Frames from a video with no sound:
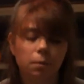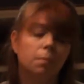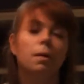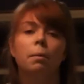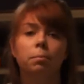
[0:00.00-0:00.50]
going
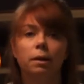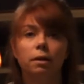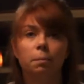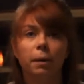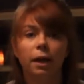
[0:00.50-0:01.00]
to pop them out of
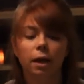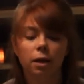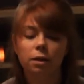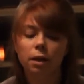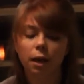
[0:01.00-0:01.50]
the
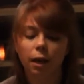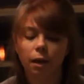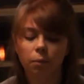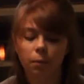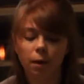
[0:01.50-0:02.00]
pan
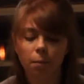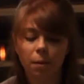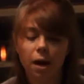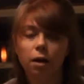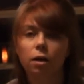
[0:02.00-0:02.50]
and when we come
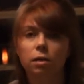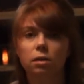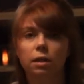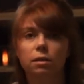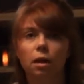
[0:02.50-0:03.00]
back I'll
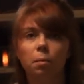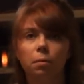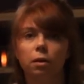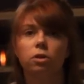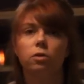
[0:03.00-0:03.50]
slice it up
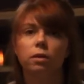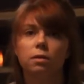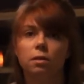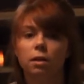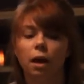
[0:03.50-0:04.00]
and you can
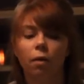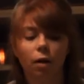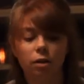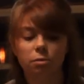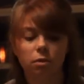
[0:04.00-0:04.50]
see how
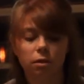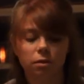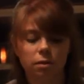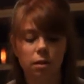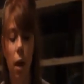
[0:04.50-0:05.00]
awesome it
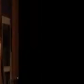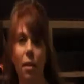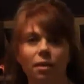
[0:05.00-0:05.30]
looks inside.